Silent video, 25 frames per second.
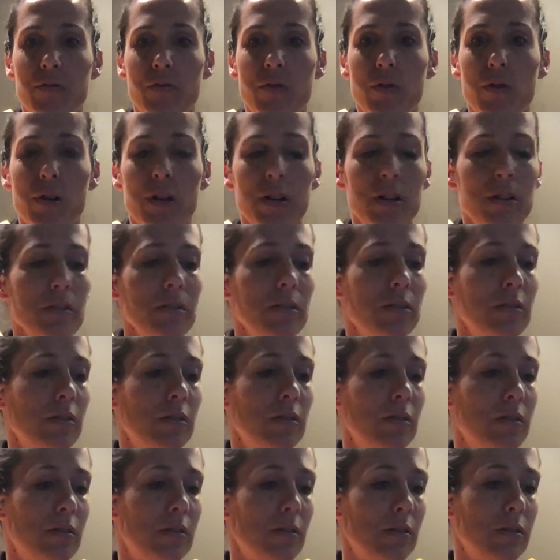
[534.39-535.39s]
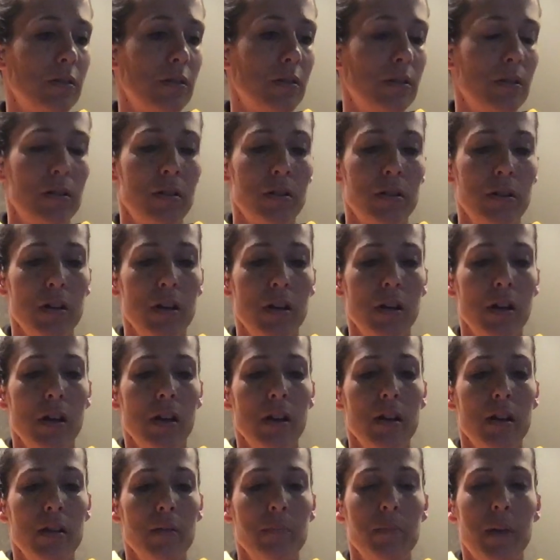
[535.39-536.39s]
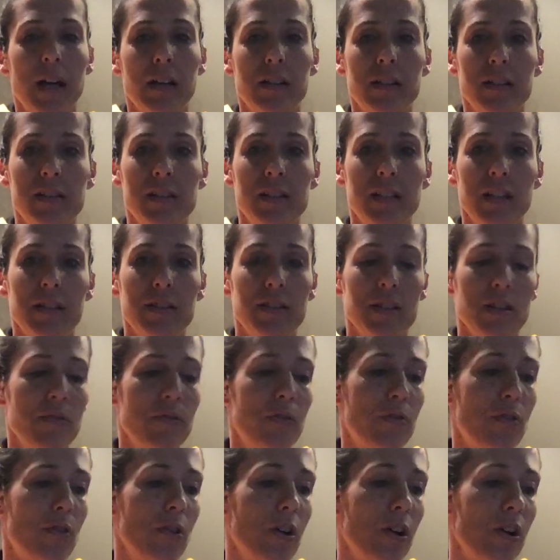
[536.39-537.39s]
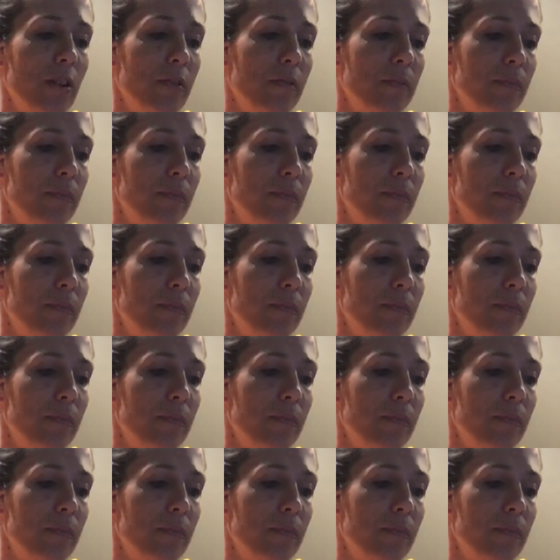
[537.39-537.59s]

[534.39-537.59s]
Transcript: 4. Back to 6 and 4.